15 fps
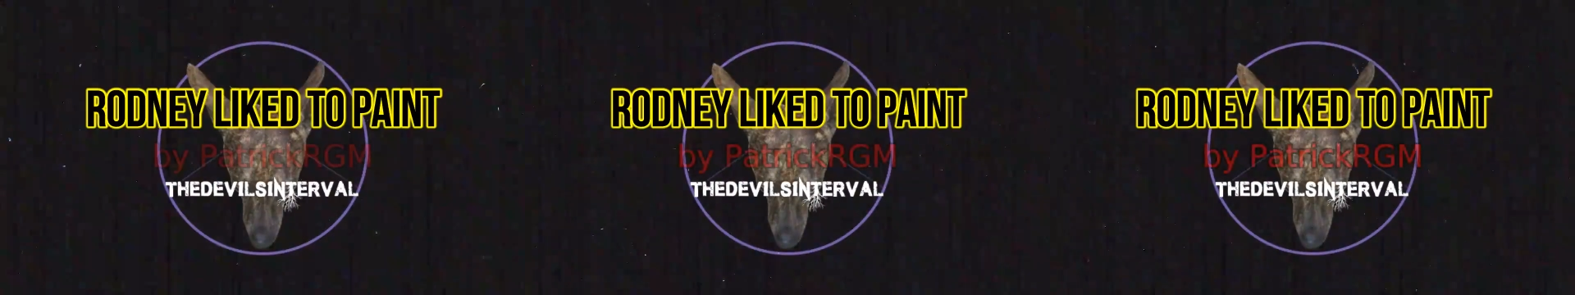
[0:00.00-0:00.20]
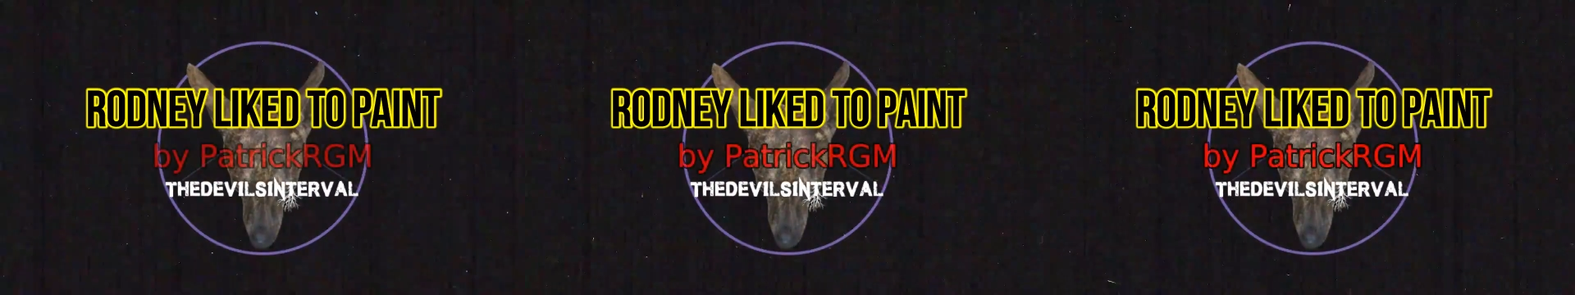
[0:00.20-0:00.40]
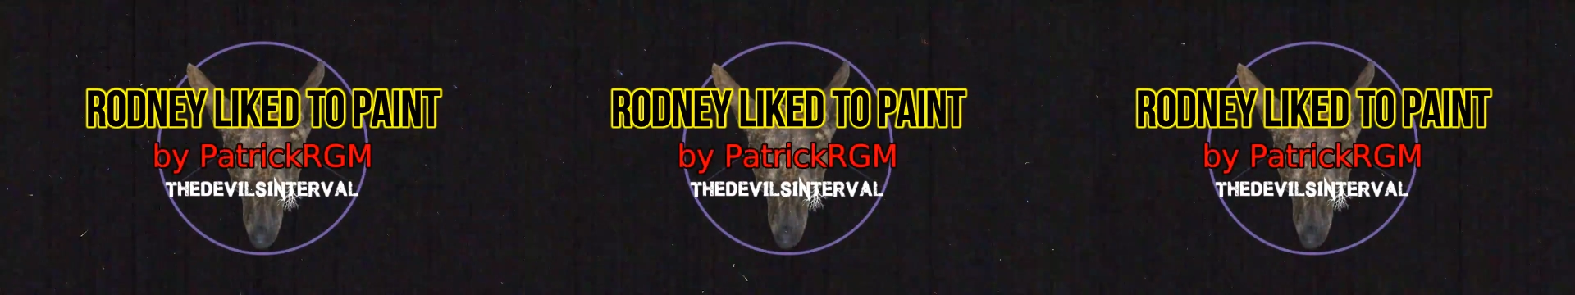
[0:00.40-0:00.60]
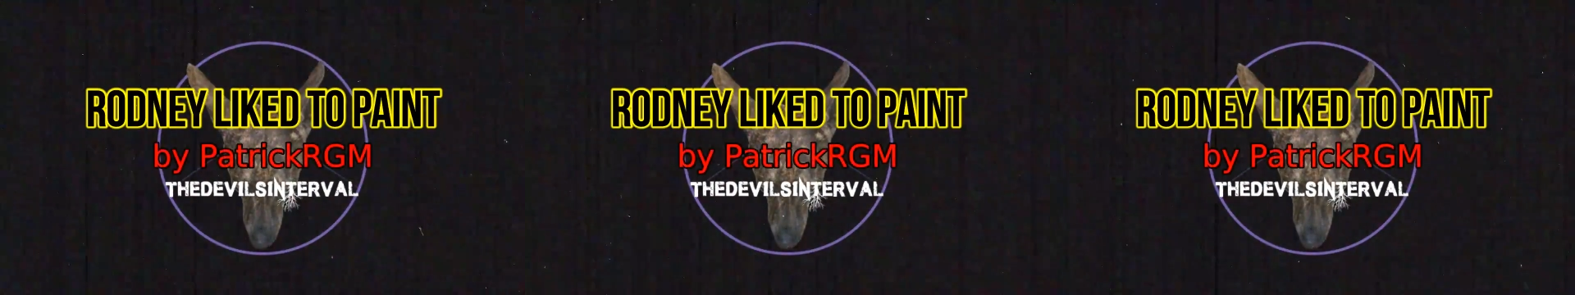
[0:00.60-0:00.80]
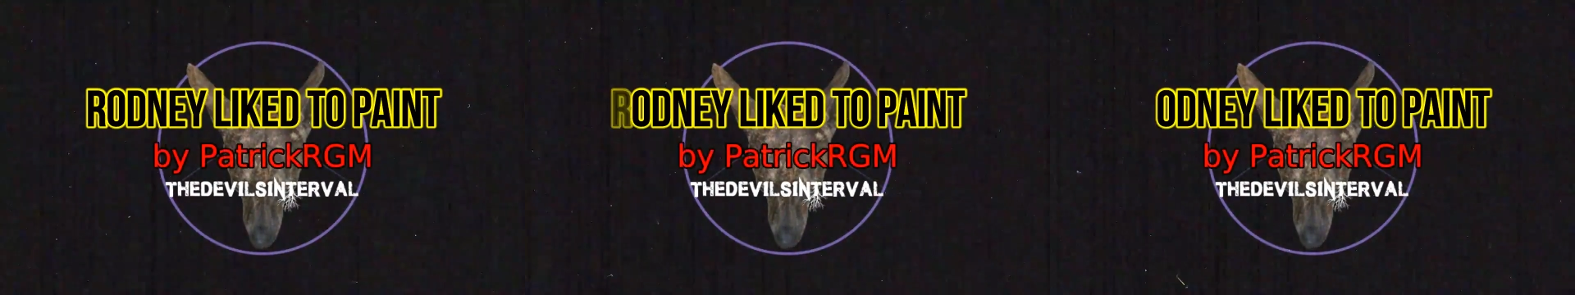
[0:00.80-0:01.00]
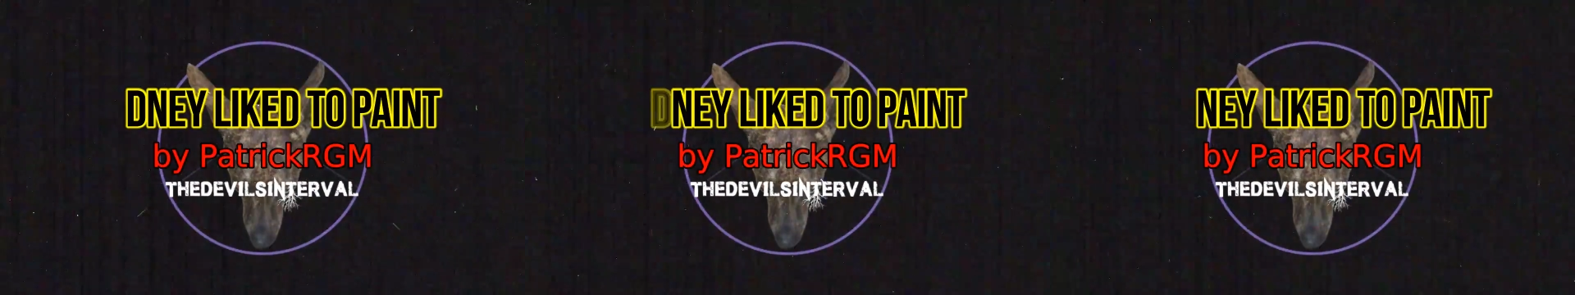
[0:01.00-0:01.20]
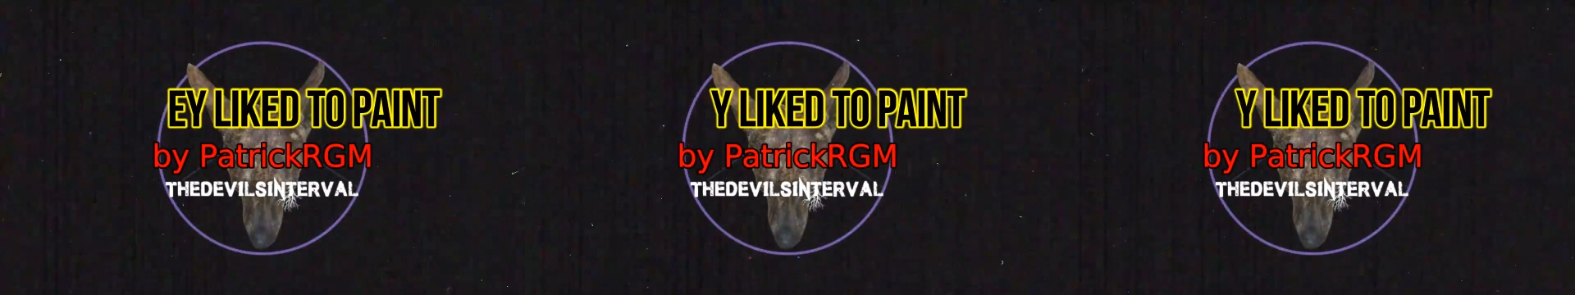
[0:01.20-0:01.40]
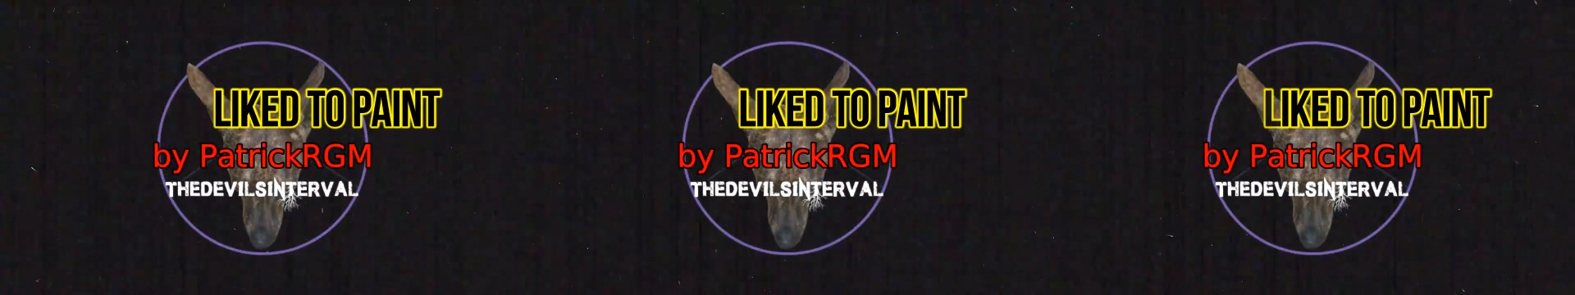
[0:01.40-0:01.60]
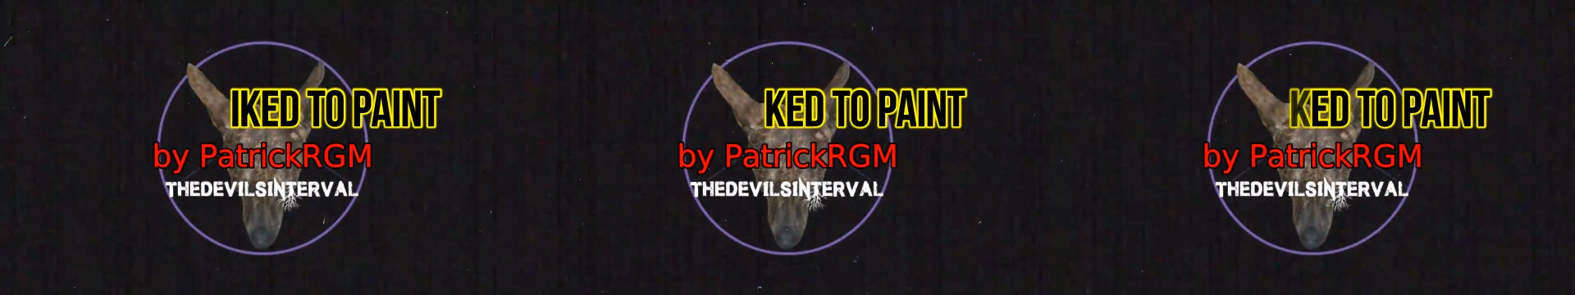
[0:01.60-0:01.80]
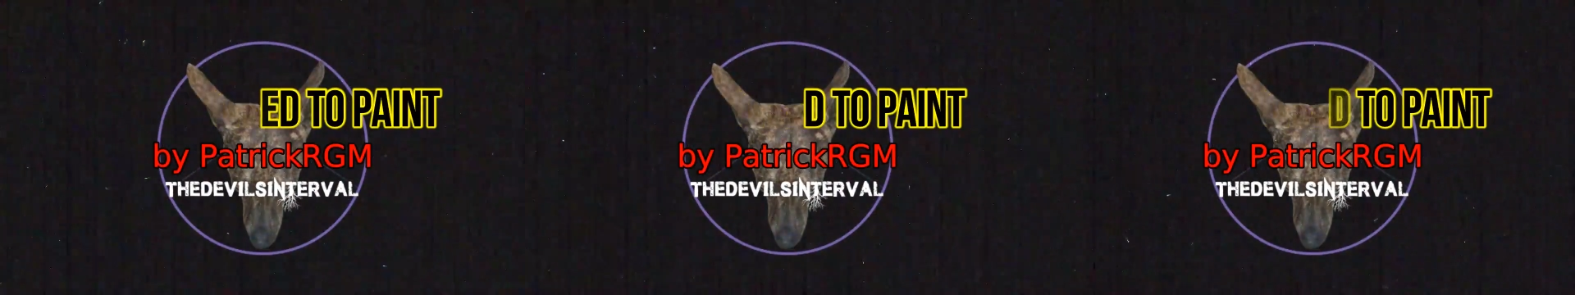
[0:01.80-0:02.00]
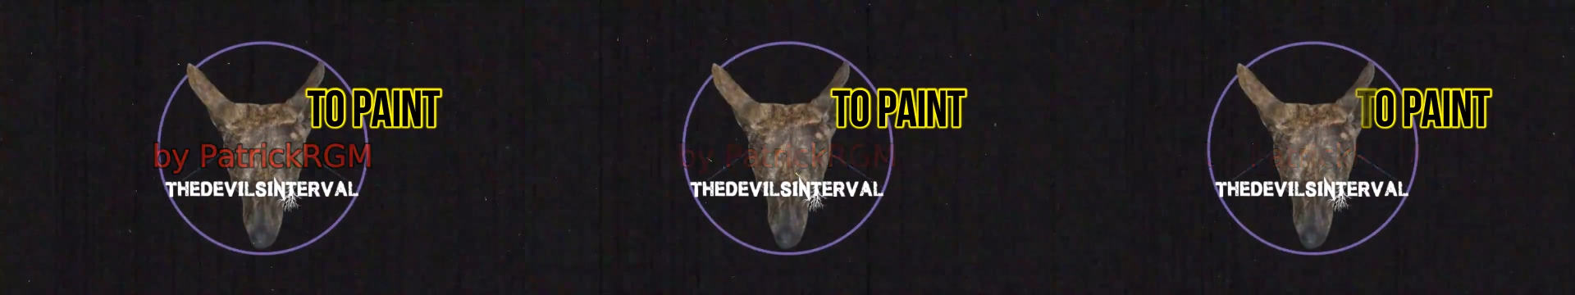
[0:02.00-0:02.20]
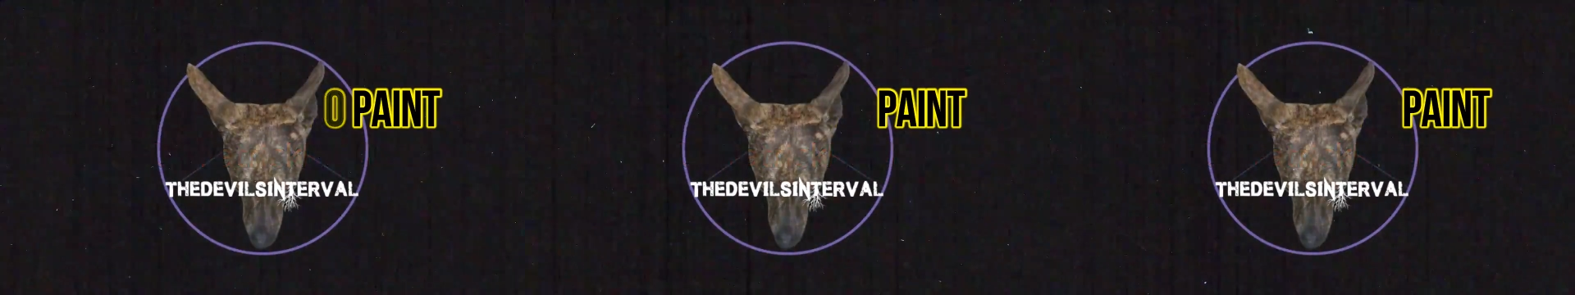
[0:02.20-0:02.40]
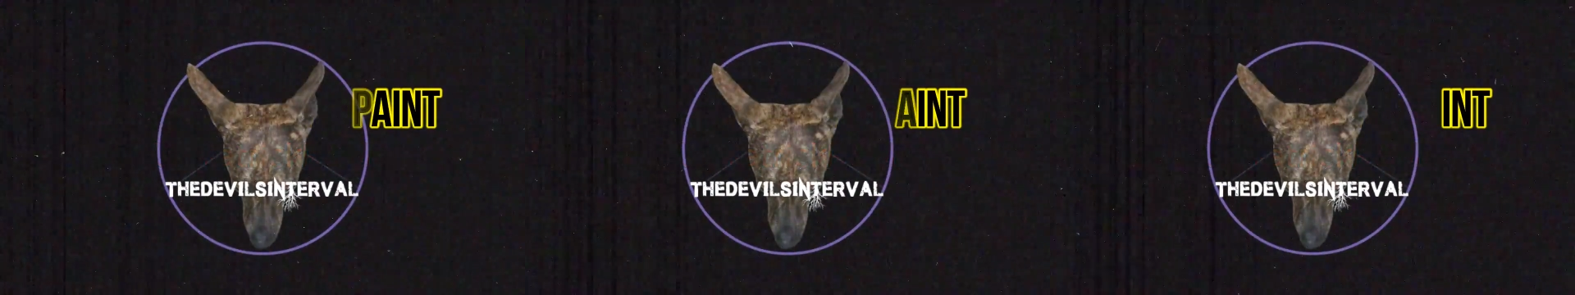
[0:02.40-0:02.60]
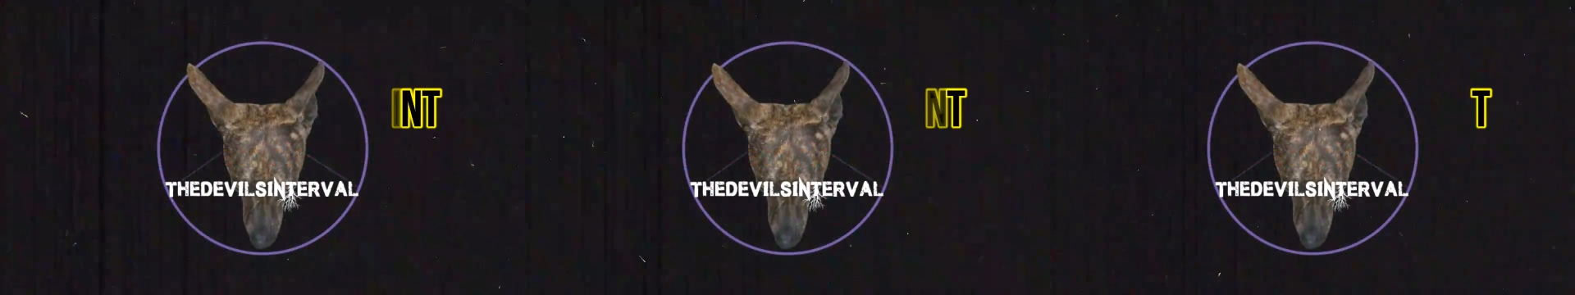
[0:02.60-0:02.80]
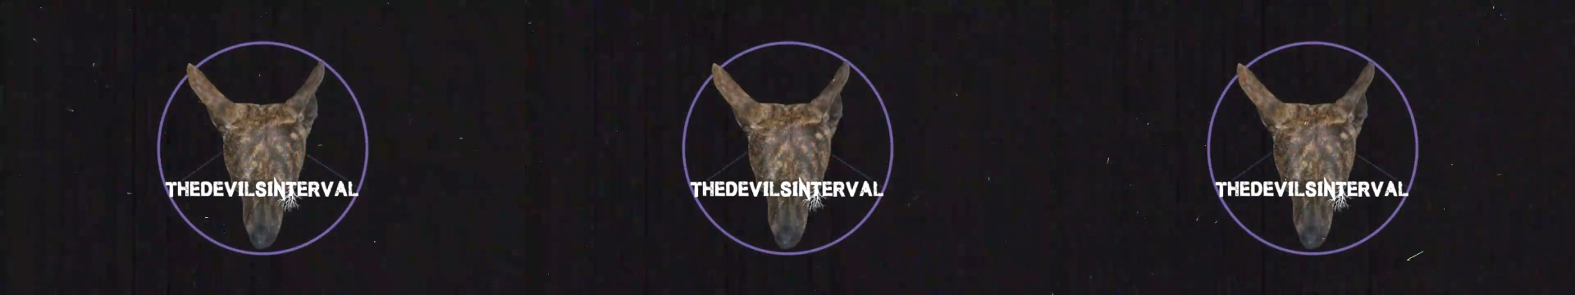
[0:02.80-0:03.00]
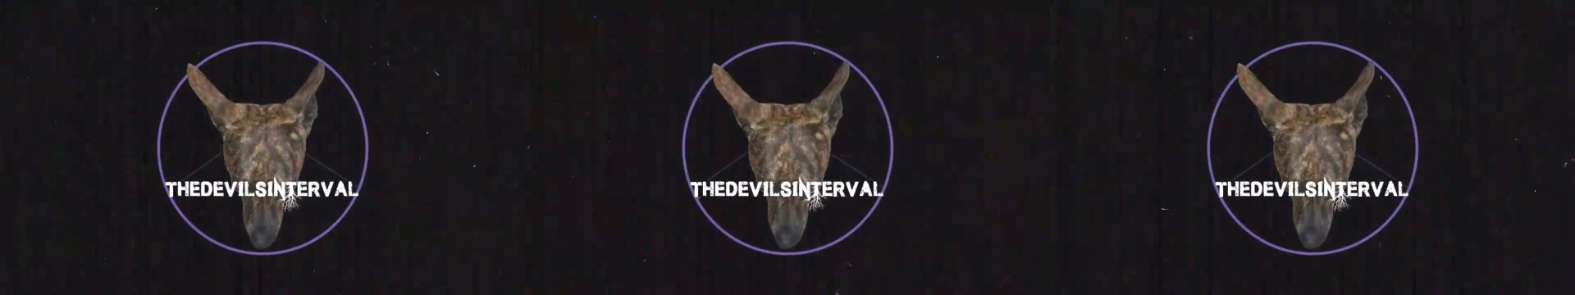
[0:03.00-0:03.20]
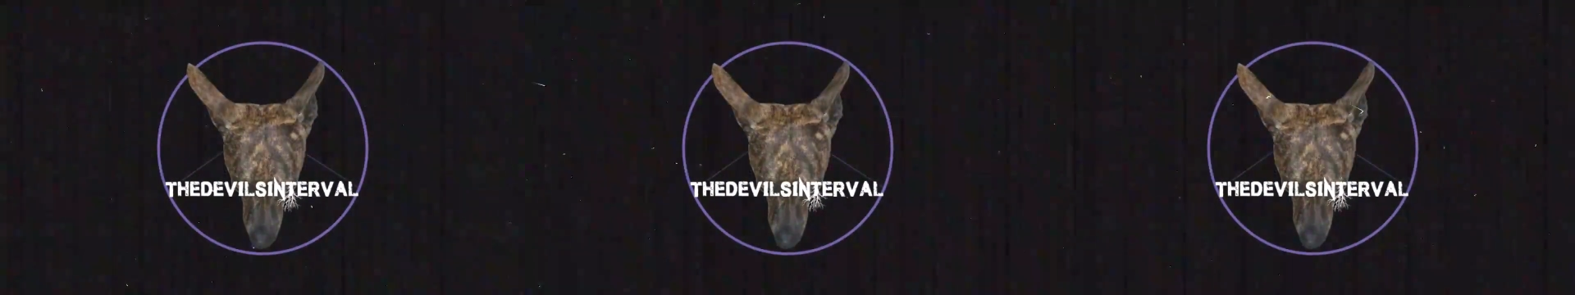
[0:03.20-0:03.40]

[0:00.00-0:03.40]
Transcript: (no speaker visible)